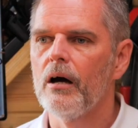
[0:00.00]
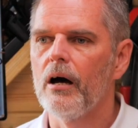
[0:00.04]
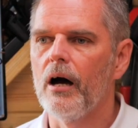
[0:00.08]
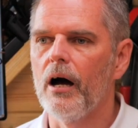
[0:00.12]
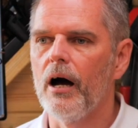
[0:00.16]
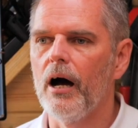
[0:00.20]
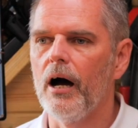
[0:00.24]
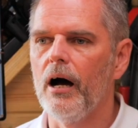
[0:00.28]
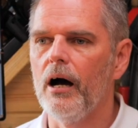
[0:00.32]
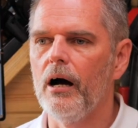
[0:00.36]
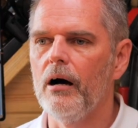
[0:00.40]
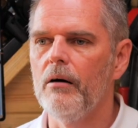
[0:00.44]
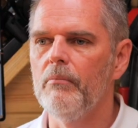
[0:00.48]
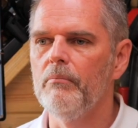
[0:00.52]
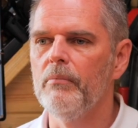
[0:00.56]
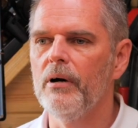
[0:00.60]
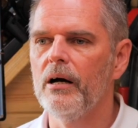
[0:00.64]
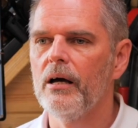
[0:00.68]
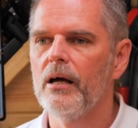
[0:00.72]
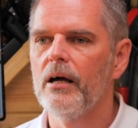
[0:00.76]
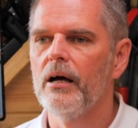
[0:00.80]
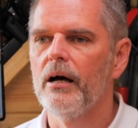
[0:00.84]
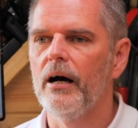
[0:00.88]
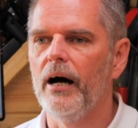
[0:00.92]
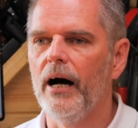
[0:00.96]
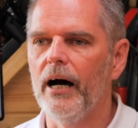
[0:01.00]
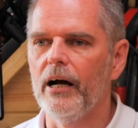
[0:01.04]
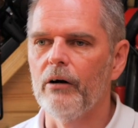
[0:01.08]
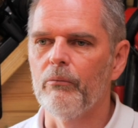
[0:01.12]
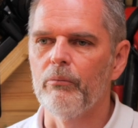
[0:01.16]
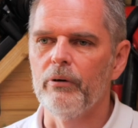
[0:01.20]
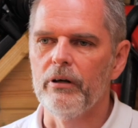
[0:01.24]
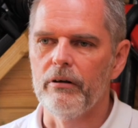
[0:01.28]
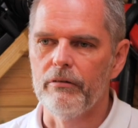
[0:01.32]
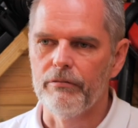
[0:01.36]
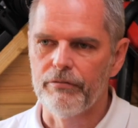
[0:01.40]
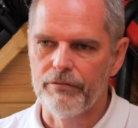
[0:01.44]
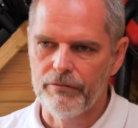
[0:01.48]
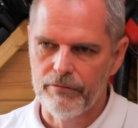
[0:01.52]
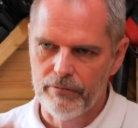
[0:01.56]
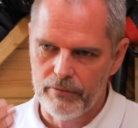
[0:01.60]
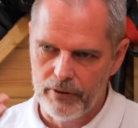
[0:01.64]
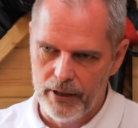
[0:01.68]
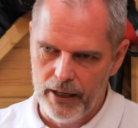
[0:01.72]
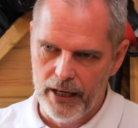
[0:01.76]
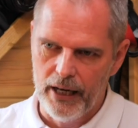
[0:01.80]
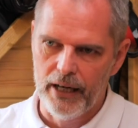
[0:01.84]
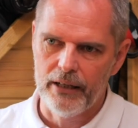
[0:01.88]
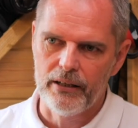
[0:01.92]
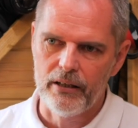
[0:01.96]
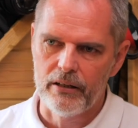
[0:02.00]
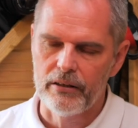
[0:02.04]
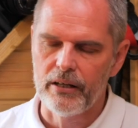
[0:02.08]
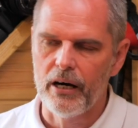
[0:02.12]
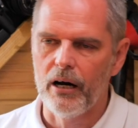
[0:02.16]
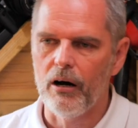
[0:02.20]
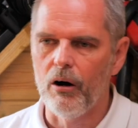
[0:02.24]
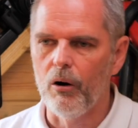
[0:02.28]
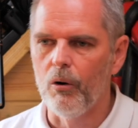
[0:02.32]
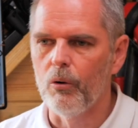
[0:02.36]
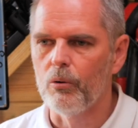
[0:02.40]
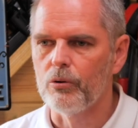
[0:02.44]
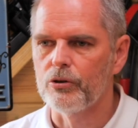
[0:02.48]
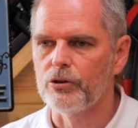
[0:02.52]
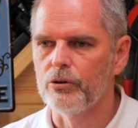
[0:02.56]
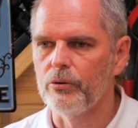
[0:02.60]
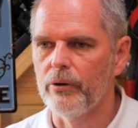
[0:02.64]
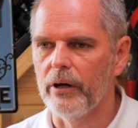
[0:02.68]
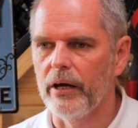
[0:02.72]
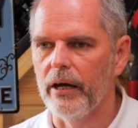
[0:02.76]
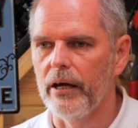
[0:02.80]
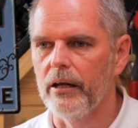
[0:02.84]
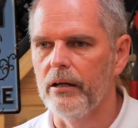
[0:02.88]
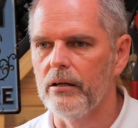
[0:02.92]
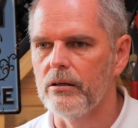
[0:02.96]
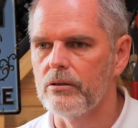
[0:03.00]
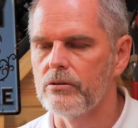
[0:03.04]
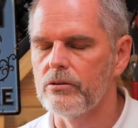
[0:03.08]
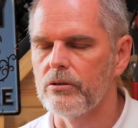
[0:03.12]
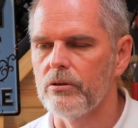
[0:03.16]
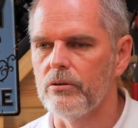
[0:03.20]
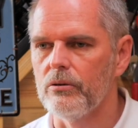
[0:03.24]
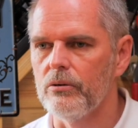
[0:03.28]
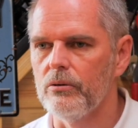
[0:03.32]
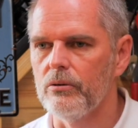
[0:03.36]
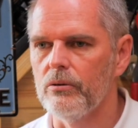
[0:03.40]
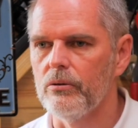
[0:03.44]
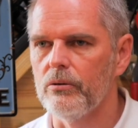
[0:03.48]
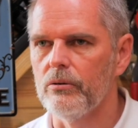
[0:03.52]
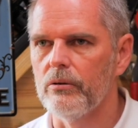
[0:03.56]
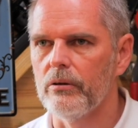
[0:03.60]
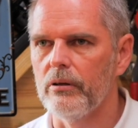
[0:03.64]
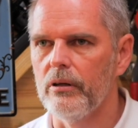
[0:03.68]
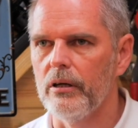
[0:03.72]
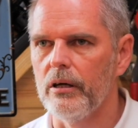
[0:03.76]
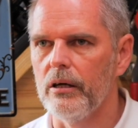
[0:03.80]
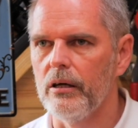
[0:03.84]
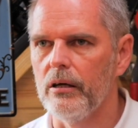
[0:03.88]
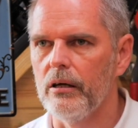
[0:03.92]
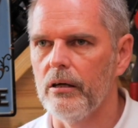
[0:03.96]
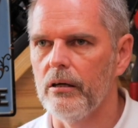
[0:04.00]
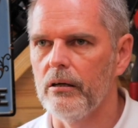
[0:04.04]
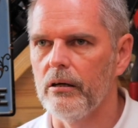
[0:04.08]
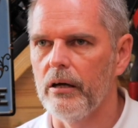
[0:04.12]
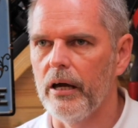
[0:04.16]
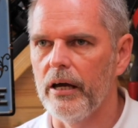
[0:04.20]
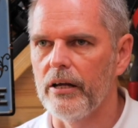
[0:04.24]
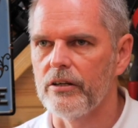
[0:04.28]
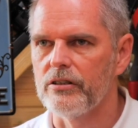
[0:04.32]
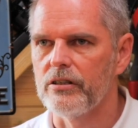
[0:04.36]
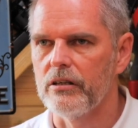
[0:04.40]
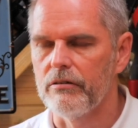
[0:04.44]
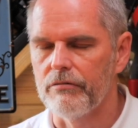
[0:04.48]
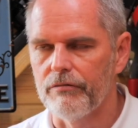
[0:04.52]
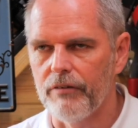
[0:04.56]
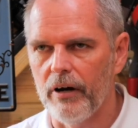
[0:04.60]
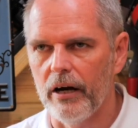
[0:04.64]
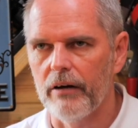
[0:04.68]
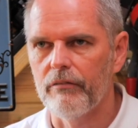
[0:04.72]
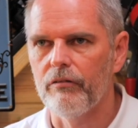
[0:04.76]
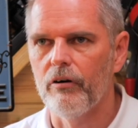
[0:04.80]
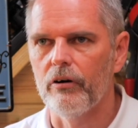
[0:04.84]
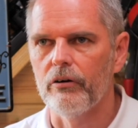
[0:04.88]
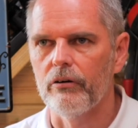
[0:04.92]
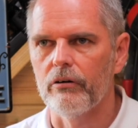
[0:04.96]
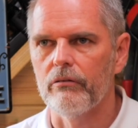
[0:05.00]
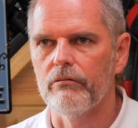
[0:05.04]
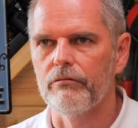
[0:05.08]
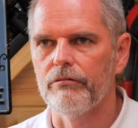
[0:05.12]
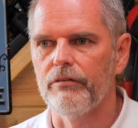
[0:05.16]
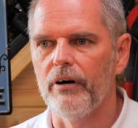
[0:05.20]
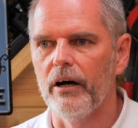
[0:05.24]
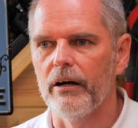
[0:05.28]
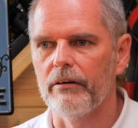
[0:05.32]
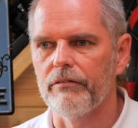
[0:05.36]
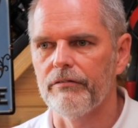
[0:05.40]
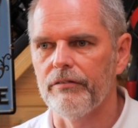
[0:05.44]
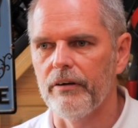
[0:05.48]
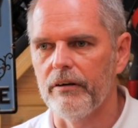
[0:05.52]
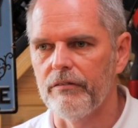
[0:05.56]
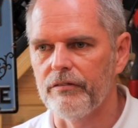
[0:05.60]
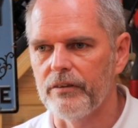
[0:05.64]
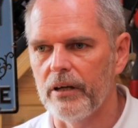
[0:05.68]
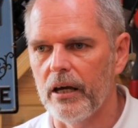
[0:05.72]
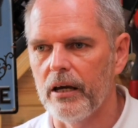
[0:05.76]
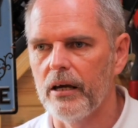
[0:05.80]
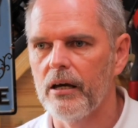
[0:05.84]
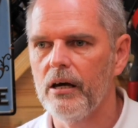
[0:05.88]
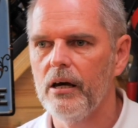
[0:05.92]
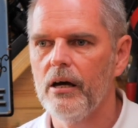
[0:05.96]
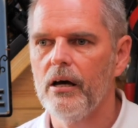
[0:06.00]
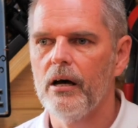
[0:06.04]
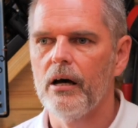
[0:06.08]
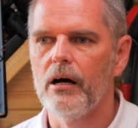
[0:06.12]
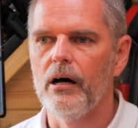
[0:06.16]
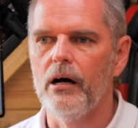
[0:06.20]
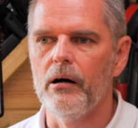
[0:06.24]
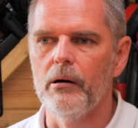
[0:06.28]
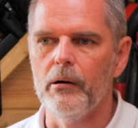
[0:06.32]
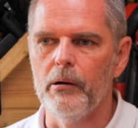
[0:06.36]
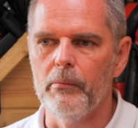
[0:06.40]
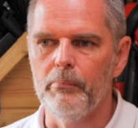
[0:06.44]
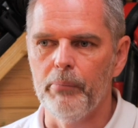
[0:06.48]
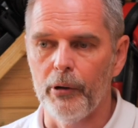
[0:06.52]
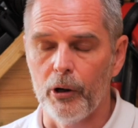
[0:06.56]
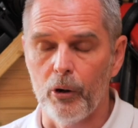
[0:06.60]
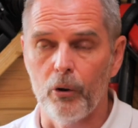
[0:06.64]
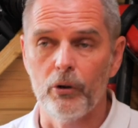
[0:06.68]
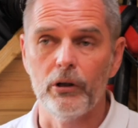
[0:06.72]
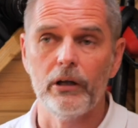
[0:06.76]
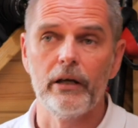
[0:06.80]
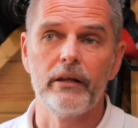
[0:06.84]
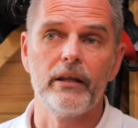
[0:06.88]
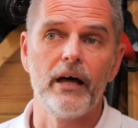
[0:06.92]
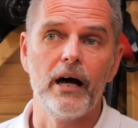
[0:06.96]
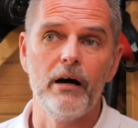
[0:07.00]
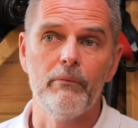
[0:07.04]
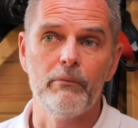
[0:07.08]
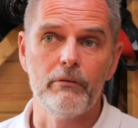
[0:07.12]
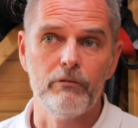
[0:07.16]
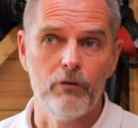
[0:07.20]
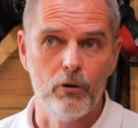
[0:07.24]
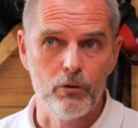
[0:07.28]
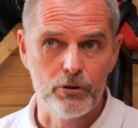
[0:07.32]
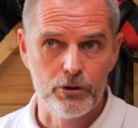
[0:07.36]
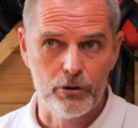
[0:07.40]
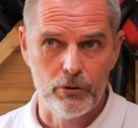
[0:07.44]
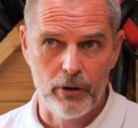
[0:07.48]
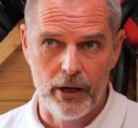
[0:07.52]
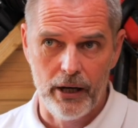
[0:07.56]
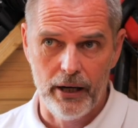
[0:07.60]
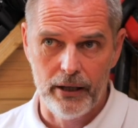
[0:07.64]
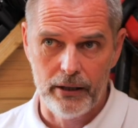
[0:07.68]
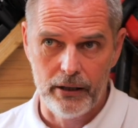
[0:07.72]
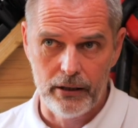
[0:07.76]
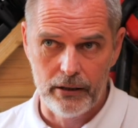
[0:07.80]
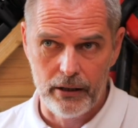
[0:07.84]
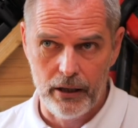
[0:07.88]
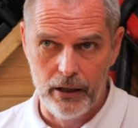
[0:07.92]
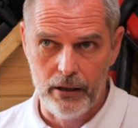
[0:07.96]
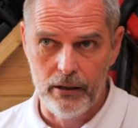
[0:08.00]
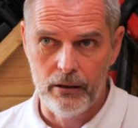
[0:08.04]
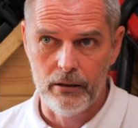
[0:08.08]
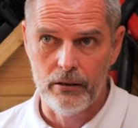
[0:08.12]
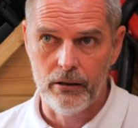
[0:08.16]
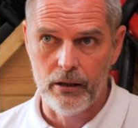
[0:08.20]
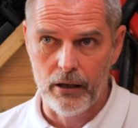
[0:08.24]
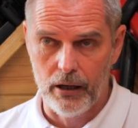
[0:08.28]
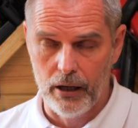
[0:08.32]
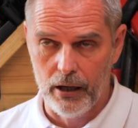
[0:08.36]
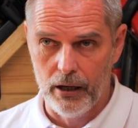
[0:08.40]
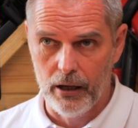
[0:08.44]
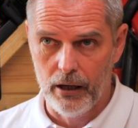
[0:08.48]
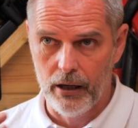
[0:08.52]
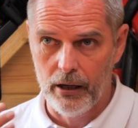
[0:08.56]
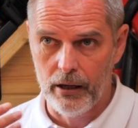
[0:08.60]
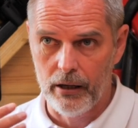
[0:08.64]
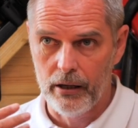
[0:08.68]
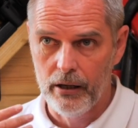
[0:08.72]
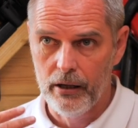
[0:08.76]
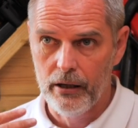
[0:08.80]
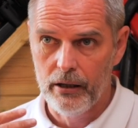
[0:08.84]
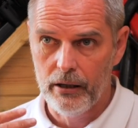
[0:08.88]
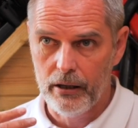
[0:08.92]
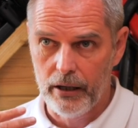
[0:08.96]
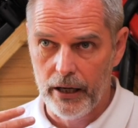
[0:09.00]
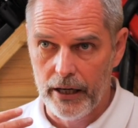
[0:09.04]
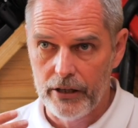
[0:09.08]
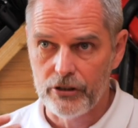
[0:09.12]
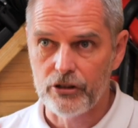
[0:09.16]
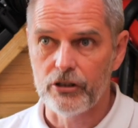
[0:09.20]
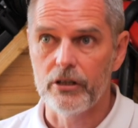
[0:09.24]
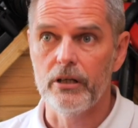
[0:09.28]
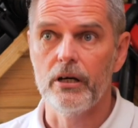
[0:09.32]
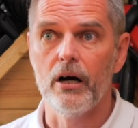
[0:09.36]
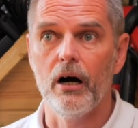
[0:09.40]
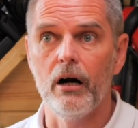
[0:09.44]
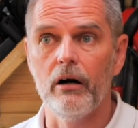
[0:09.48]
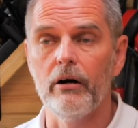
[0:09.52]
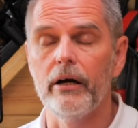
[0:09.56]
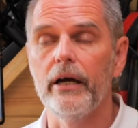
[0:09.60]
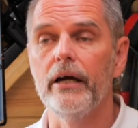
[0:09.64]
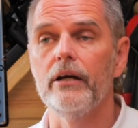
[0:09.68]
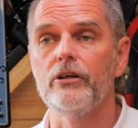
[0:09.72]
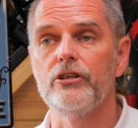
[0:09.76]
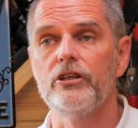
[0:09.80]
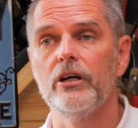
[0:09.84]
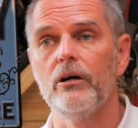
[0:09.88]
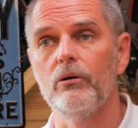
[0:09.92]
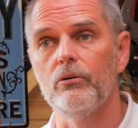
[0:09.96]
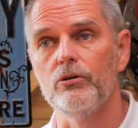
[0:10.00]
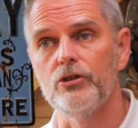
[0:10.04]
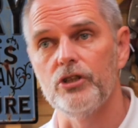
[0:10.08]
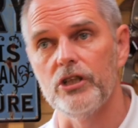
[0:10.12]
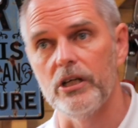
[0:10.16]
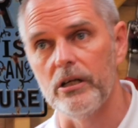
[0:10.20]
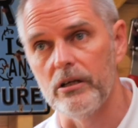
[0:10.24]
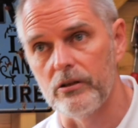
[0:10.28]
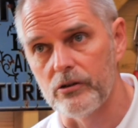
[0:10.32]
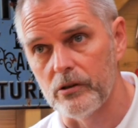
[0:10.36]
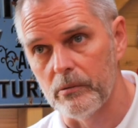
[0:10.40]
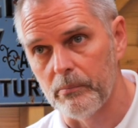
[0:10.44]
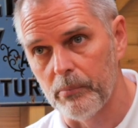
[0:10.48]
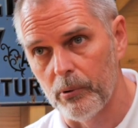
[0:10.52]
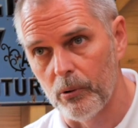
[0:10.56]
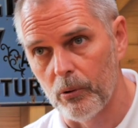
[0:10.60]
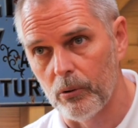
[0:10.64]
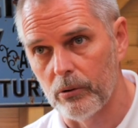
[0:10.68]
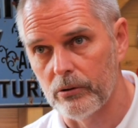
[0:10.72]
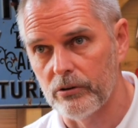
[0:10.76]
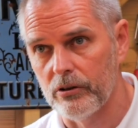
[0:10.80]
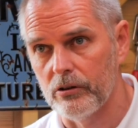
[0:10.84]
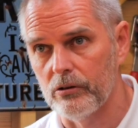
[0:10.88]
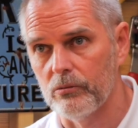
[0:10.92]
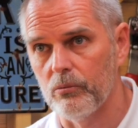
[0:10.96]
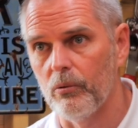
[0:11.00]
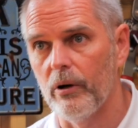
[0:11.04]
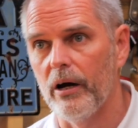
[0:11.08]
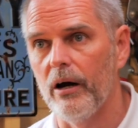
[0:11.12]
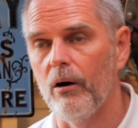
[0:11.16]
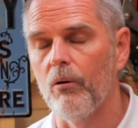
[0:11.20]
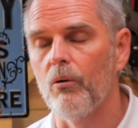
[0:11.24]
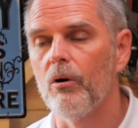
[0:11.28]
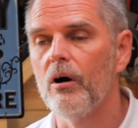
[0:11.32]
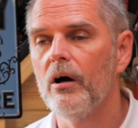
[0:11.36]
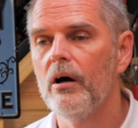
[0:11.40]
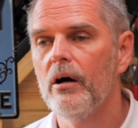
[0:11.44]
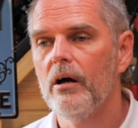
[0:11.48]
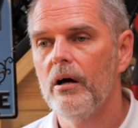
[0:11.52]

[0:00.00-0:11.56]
And we've added that also into the HC500 and 550. But not only that, we've also added in HDR, HLG support as well.